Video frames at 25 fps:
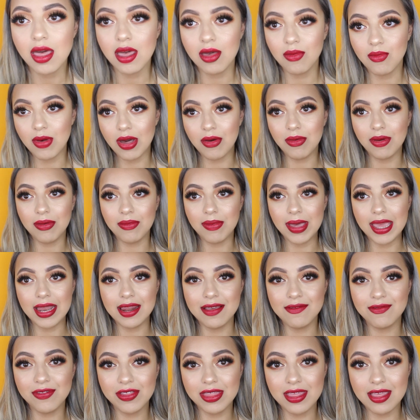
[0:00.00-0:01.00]
And while we're
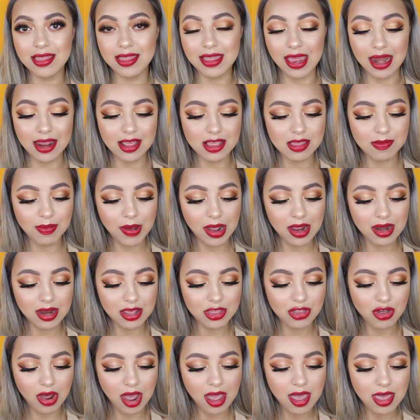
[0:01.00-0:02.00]
waiting for the setting spray
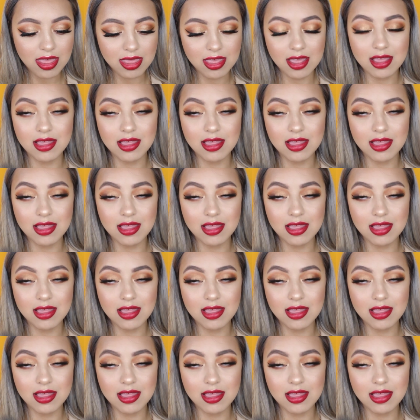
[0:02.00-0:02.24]
to dry,